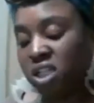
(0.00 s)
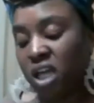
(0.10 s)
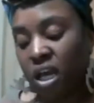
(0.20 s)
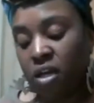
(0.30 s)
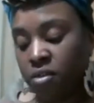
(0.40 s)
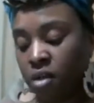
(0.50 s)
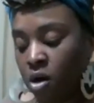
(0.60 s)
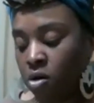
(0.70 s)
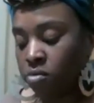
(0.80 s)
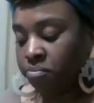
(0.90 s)
sane
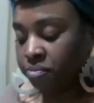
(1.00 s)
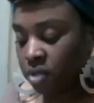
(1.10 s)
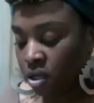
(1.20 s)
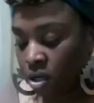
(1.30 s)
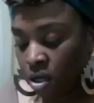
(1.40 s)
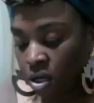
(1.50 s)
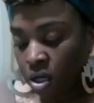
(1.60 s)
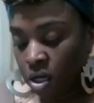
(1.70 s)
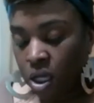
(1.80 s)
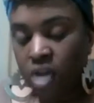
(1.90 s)
though
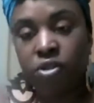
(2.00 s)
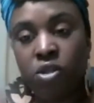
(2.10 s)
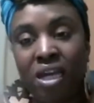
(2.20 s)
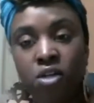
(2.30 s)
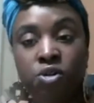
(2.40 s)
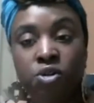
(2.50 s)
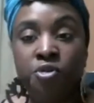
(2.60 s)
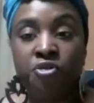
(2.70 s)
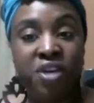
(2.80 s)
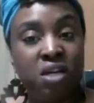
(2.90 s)
if they know
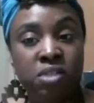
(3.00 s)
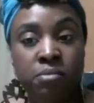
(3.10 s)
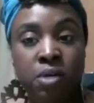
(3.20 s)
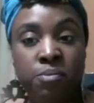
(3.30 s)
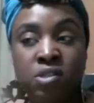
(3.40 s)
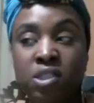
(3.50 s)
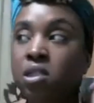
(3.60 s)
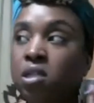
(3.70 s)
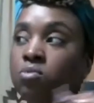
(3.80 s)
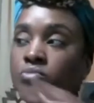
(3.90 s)
your family members,
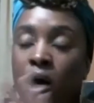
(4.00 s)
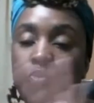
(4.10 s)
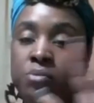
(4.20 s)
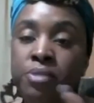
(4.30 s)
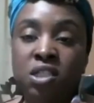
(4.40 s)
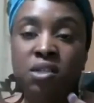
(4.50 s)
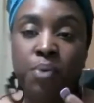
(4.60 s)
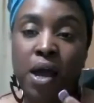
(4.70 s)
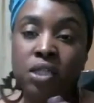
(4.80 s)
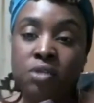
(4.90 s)
I wouldn't be
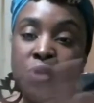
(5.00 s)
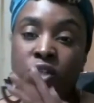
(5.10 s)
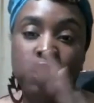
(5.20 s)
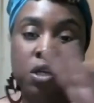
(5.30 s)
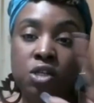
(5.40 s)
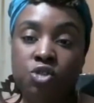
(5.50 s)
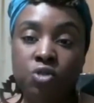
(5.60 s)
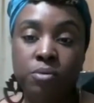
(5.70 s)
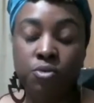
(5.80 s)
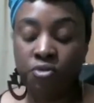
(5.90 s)
surprised if they try to hit
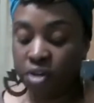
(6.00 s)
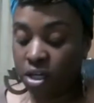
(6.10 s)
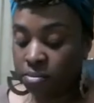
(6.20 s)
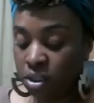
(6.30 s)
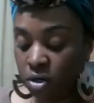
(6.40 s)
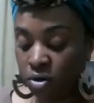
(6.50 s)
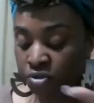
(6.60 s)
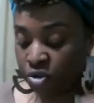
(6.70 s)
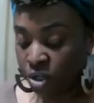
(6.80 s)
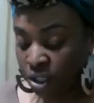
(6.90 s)
you up through family or
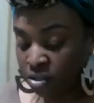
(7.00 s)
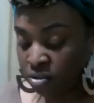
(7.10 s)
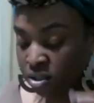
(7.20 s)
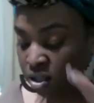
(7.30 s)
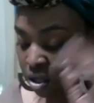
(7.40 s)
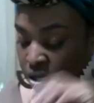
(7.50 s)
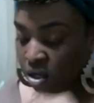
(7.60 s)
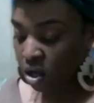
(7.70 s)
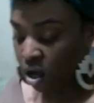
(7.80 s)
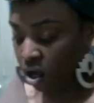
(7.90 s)
friends.
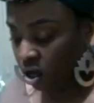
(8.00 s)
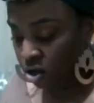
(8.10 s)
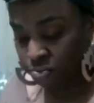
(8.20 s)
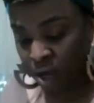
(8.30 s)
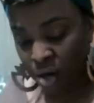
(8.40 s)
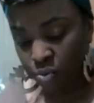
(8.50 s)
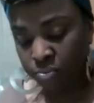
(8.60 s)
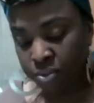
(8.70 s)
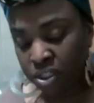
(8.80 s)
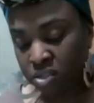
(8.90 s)
Um, I
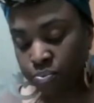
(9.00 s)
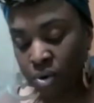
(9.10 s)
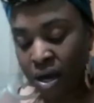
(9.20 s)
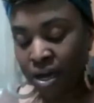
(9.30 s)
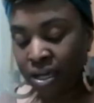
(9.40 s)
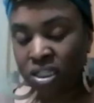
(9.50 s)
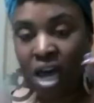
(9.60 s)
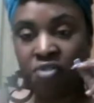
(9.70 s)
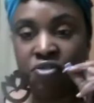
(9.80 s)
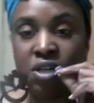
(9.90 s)
wouldn't be surprised.
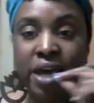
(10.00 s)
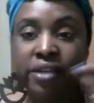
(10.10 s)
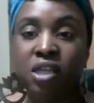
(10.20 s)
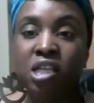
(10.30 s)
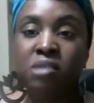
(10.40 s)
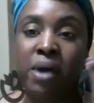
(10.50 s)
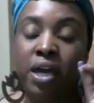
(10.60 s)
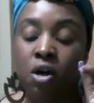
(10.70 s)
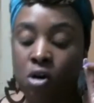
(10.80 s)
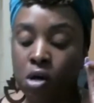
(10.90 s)
I feel like this
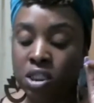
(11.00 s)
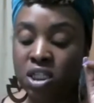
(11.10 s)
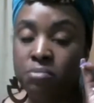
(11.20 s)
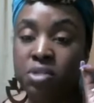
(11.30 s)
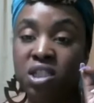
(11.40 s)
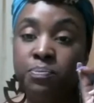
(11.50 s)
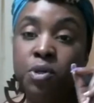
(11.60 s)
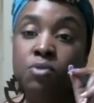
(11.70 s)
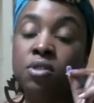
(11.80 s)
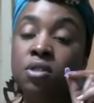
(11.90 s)
might cause some
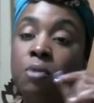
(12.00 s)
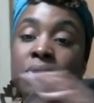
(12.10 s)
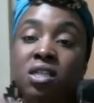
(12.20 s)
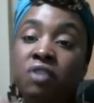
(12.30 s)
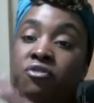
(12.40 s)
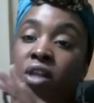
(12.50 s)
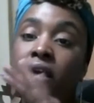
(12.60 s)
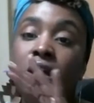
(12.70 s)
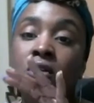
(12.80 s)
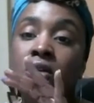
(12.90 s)
disputes though, because I feel
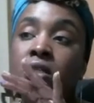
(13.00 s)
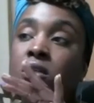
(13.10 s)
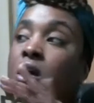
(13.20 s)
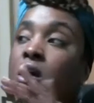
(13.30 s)
like Aries,